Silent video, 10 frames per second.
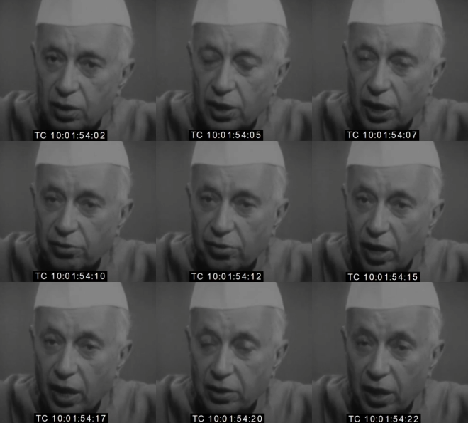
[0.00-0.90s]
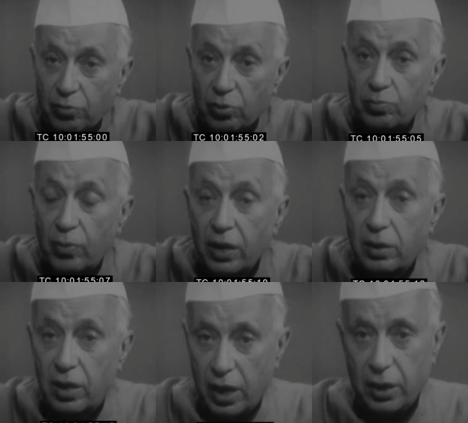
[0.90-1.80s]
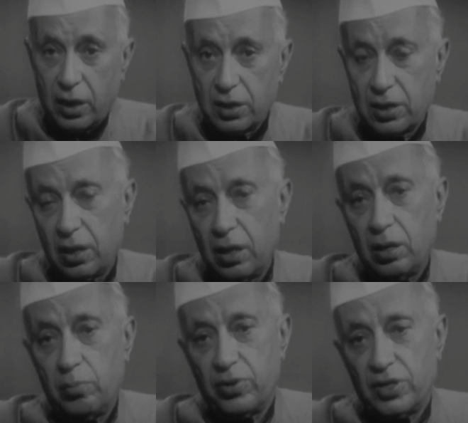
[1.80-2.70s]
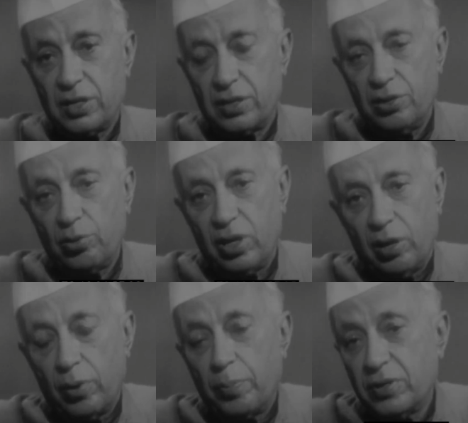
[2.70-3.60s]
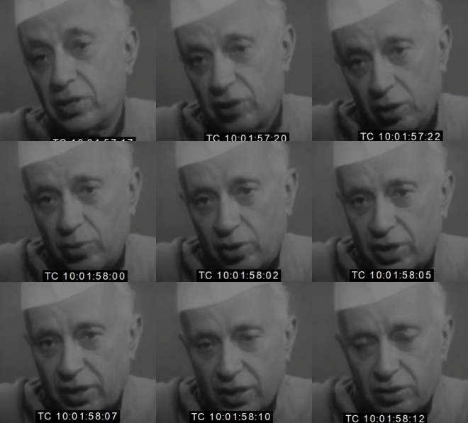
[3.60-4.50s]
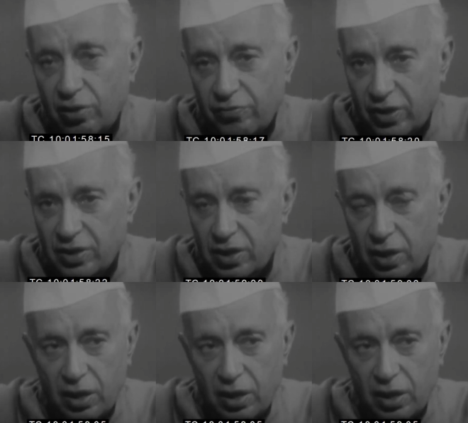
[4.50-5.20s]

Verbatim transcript: territory like that, which might later possess nuclear weapons, is not brought in. That is obvious.